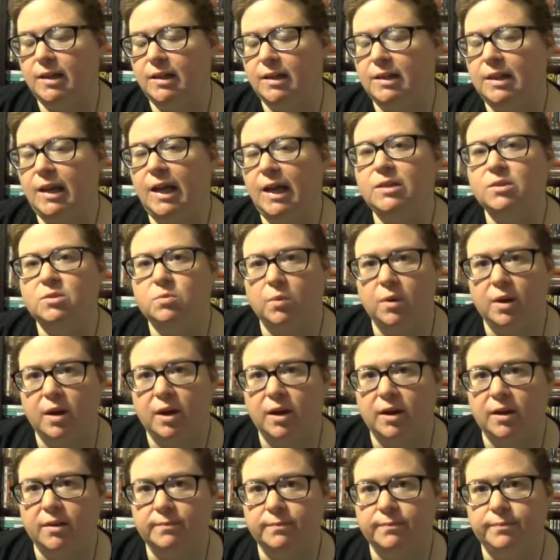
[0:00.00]
that's
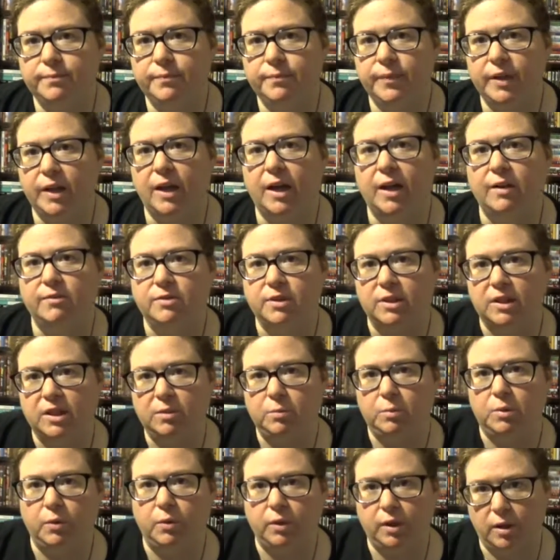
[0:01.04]
why they have to
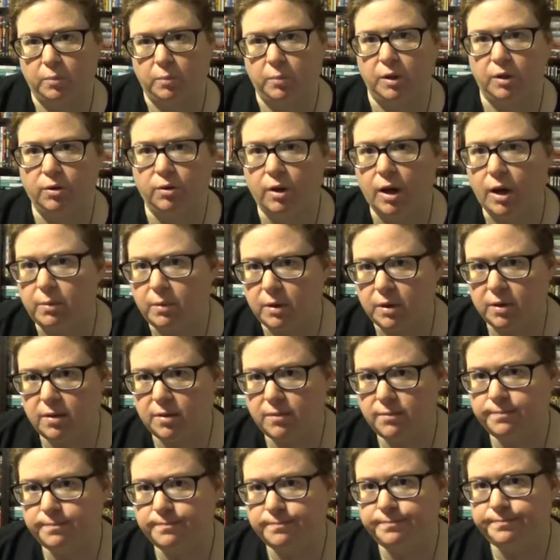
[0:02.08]
keep going up and grabbing
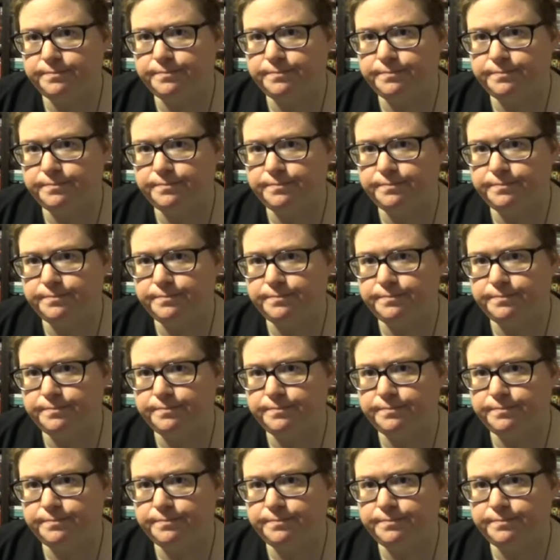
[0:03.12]
them.